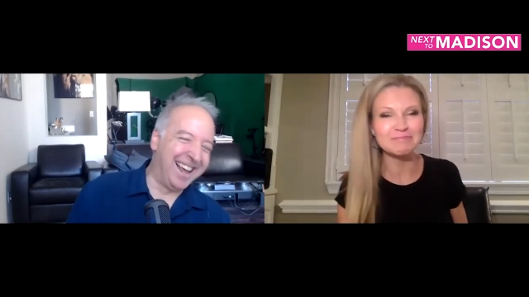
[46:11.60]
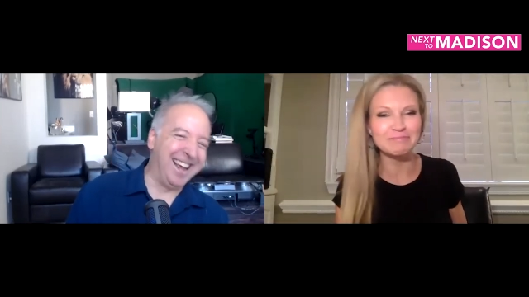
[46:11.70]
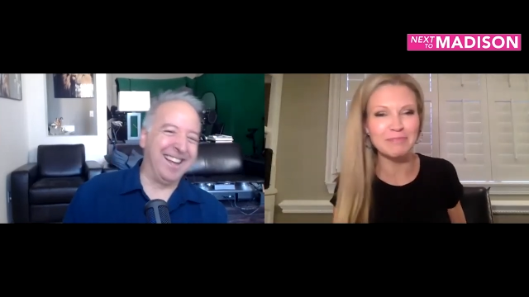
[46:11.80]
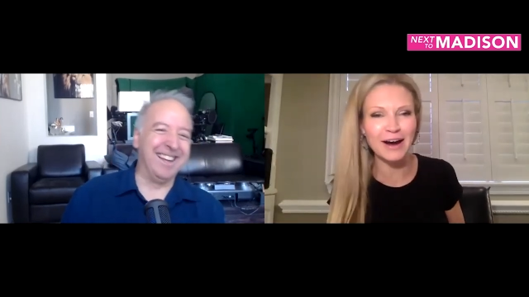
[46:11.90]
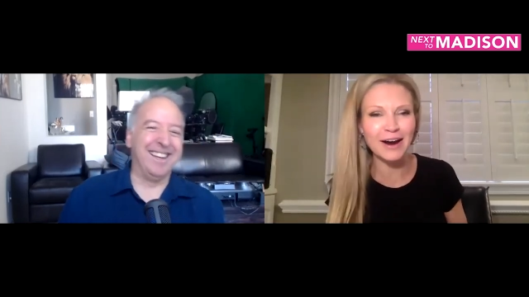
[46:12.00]

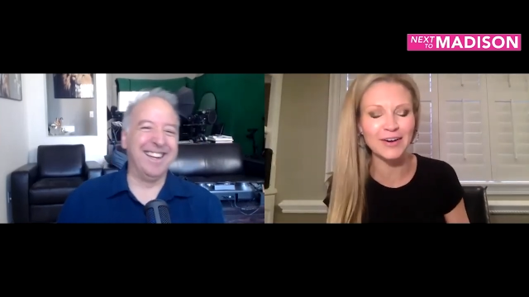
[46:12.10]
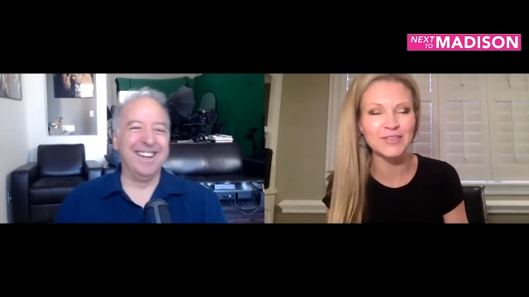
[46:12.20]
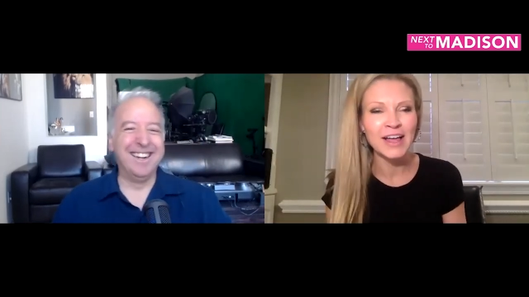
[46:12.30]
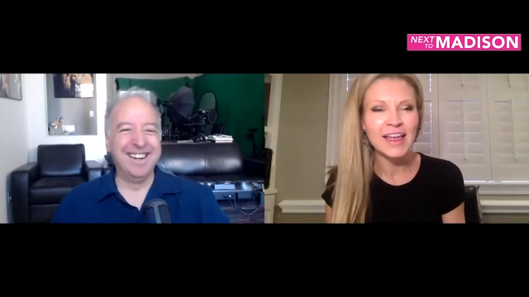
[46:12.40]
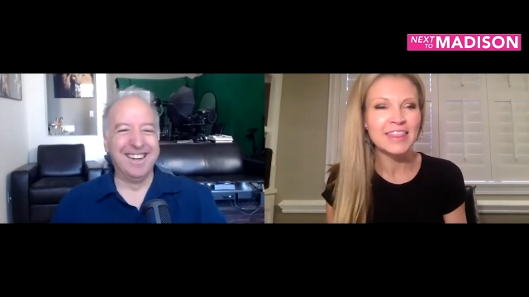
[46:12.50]
Speaker 1: Barb,
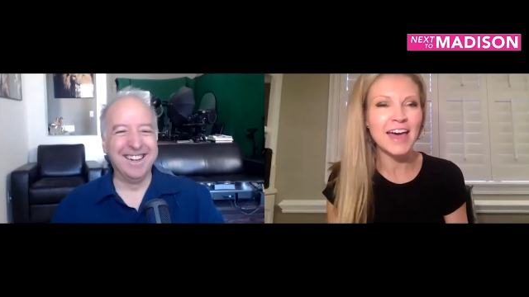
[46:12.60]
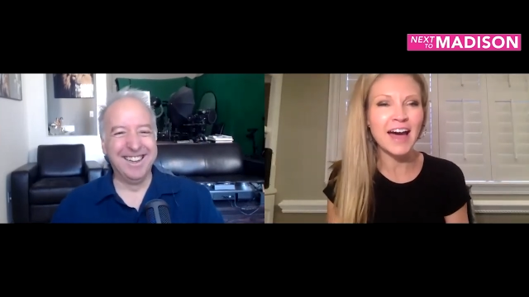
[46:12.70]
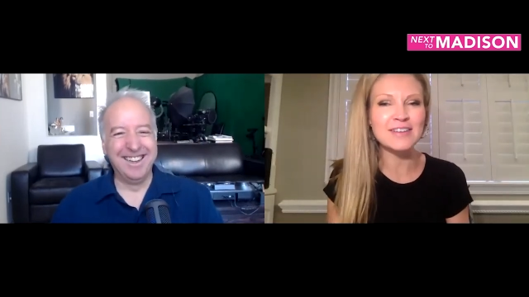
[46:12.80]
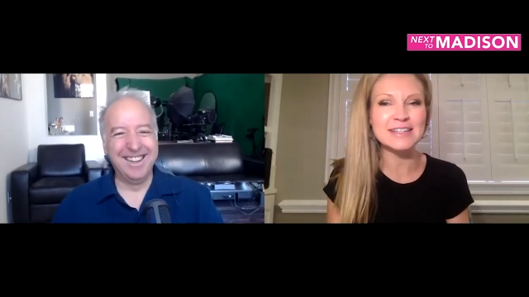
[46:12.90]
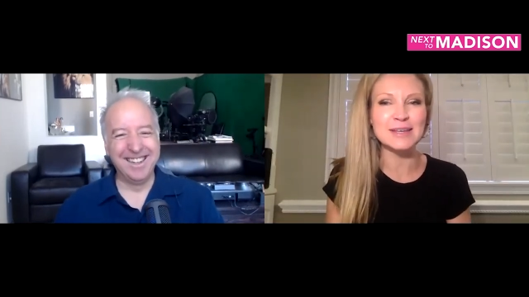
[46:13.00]

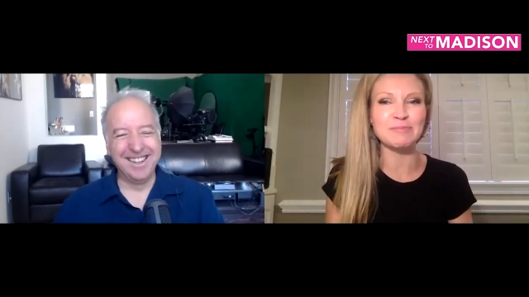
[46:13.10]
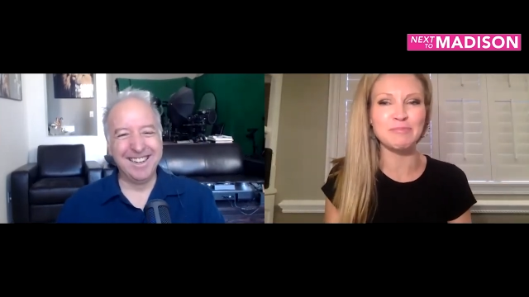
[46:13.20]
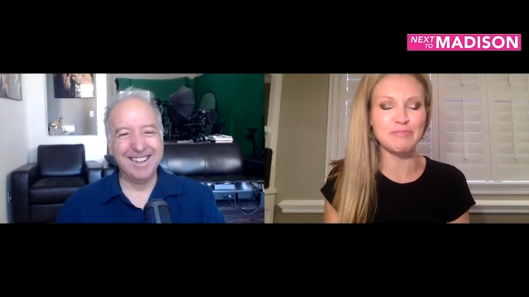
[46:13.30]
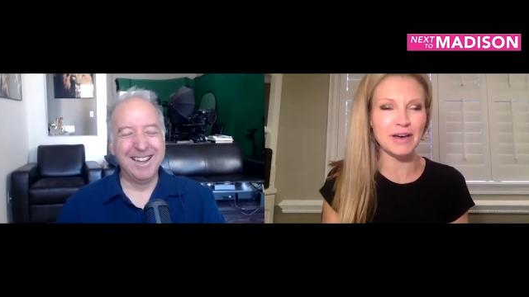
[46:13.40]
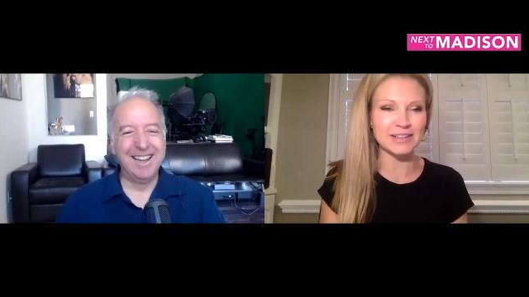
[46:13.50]
that was the
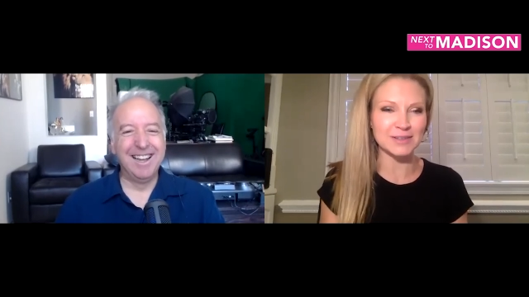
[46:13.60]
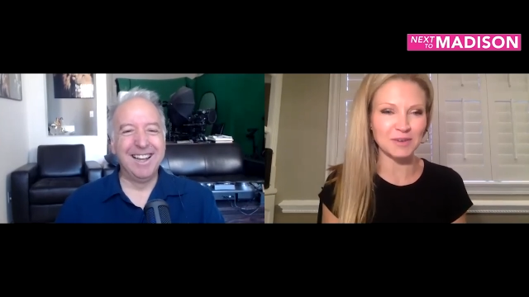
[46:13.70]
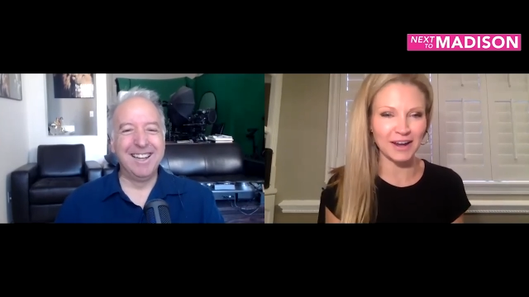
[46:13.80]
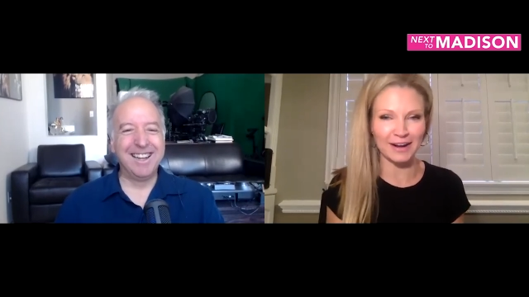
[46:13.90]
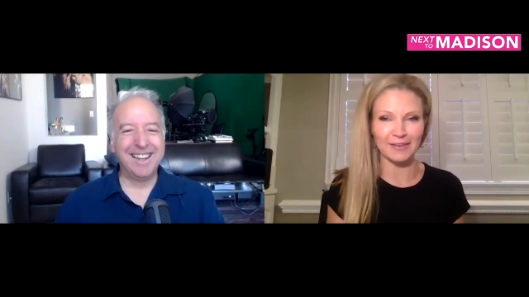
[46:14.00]
best
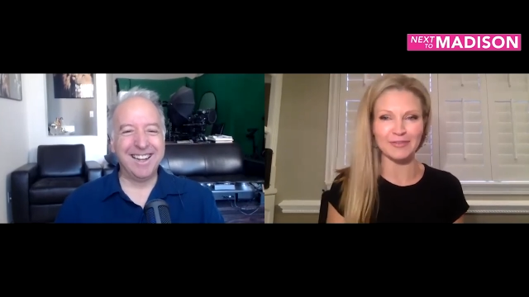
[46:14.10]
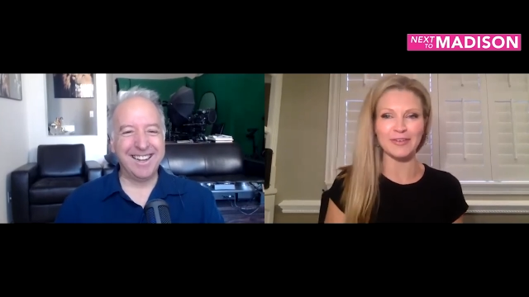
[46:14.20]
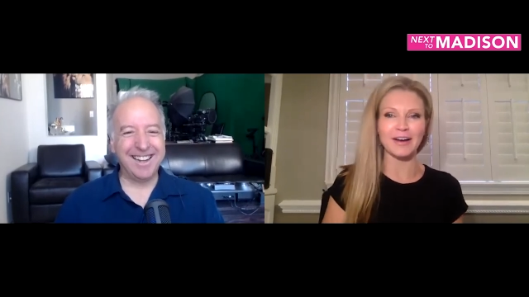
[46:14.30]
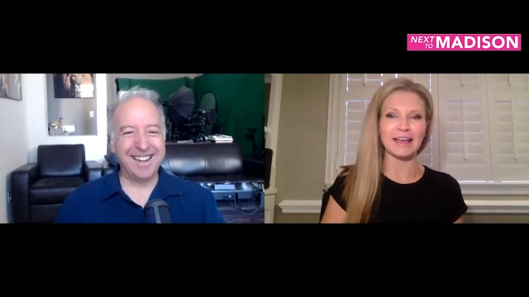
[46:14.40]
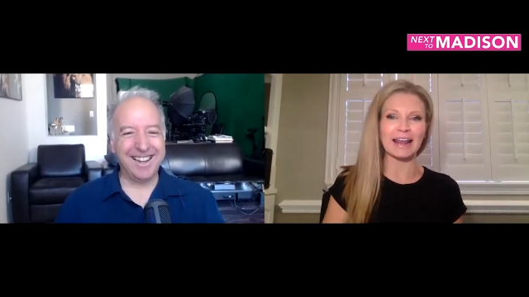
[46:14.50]
way to
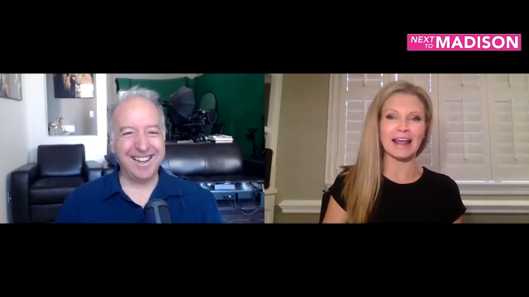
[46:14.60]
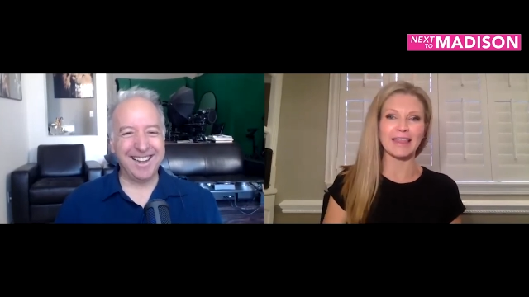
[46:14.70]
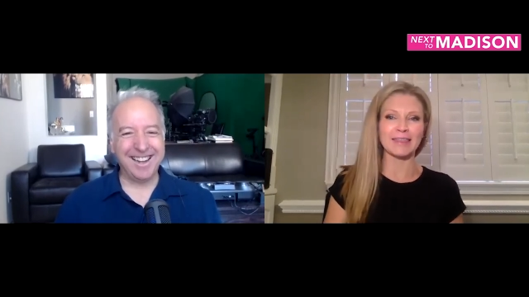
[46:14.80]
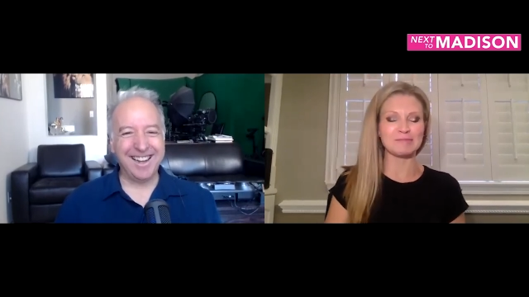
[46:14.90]
fucking end the